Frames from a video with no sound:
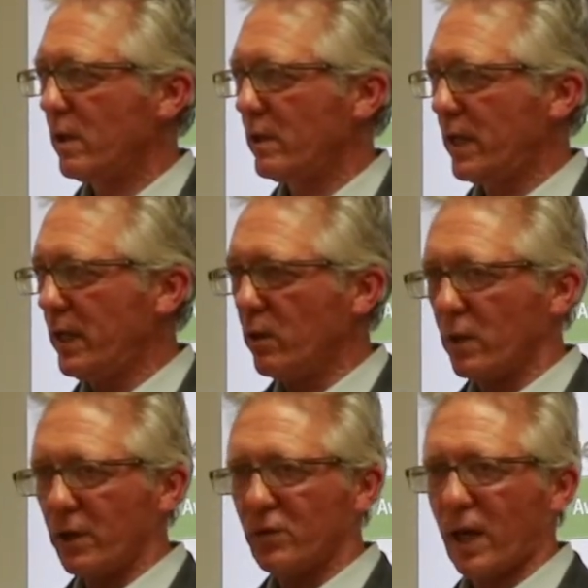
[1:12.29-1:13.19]
The ego
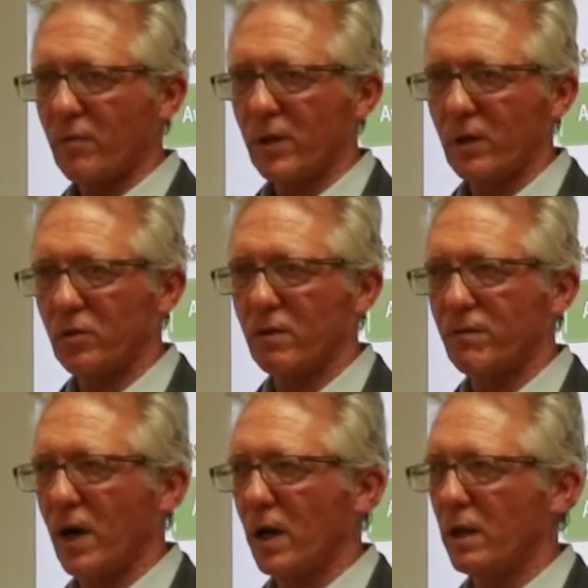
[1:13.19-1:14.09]
likes to have things
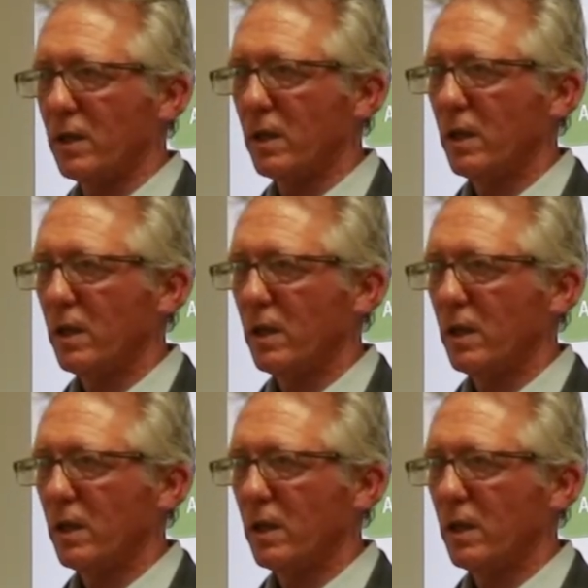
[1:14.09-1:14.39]
defined,